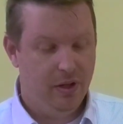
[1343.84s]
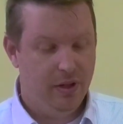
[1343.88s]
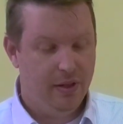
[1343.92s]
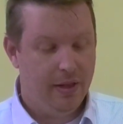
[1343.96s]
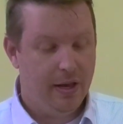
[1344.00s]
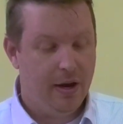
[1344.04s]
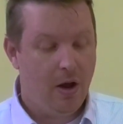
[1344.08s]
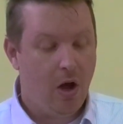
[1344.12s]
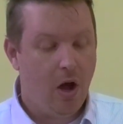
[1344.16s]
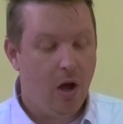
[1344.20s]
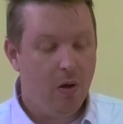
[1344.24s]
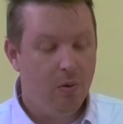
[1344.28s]

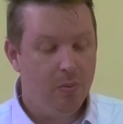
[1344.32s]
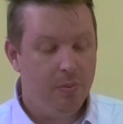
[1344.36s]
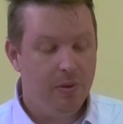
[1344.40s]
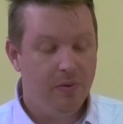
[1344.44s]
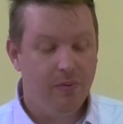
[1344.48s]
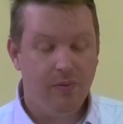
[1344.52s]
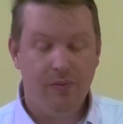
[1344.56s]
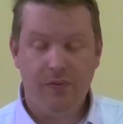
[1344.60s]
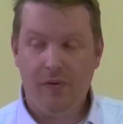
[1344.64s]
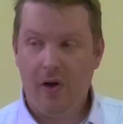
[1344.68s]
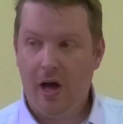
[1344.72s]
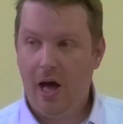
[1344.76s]
then I will be
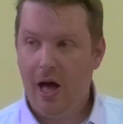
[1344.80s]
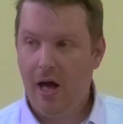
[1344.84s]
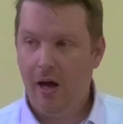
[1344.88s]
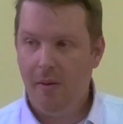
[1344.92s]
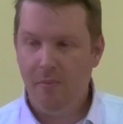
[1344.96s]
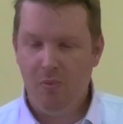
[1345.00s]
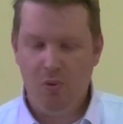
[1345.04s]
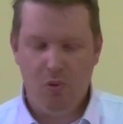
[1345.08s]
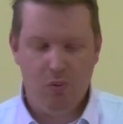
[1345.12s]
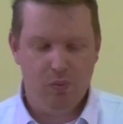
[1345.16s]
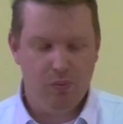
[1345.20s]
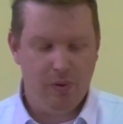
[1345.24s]
far
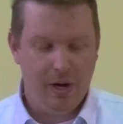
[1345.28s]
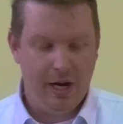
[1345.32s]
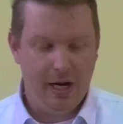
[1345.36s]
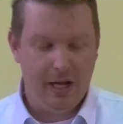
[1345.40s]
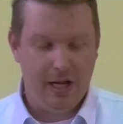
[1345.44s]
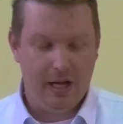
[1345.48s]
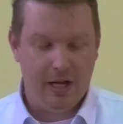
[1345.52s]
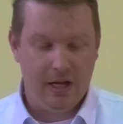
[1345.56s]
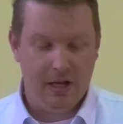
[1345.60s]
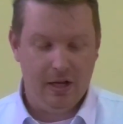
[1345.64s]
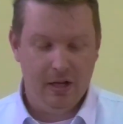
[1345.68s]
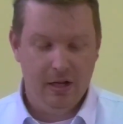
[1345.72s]
more
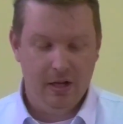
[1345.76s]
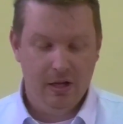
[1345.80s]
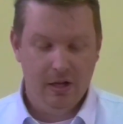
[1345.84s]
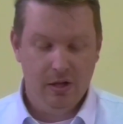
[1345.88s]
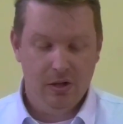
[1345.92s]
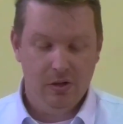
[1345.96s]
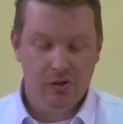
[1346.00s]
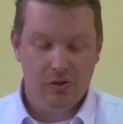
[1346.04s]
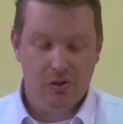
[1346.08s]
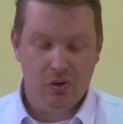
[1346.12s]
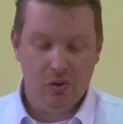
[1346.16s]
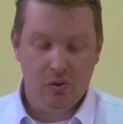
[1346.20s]
ready
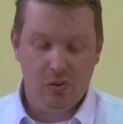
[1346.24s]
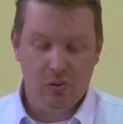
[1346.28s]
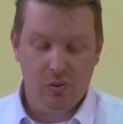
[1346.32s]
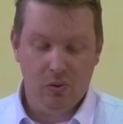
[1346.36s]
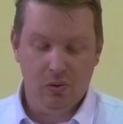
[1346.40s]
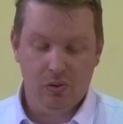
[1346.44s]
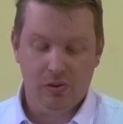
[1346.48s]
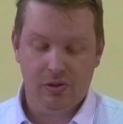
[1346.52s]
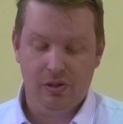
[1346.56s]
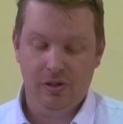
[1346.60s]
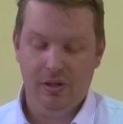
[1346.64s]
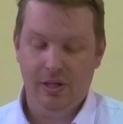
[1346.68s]
to
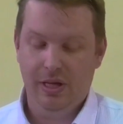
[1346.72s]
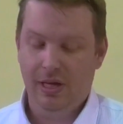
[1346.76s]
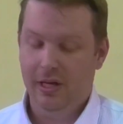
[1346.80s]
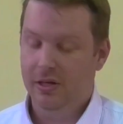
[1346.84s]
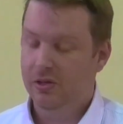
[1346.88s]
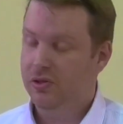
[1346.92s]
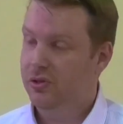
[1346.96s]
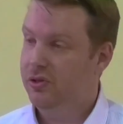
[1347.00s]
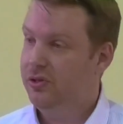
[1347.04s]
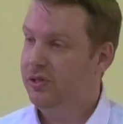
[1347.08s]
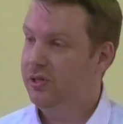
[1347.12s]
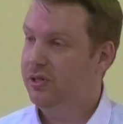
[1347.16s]
look to the
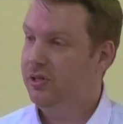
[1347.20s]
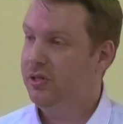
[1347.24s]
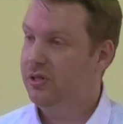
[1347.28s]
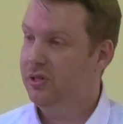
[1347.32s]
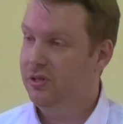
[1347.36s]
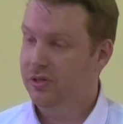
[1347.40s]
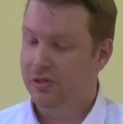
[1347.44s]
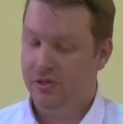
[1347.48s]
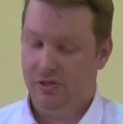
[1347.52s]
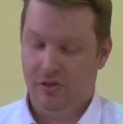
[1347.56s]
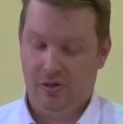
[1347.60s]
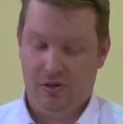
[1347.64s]
interests and
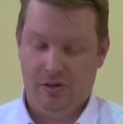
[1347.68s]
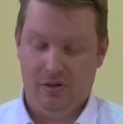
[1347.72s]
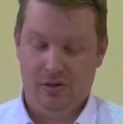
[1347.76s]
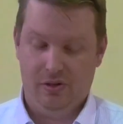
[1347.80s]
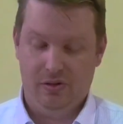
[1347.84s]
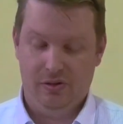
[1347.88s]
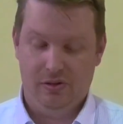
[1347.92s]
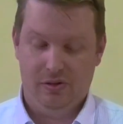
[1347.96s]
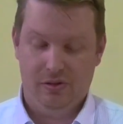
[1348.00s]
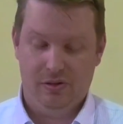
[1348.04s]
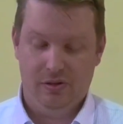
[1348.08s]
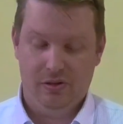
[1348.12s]

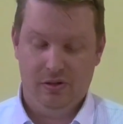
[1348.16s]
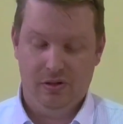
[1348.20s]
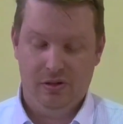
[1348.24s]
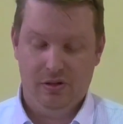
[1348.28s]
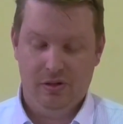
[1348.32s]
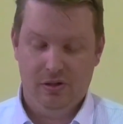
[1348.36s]
concerns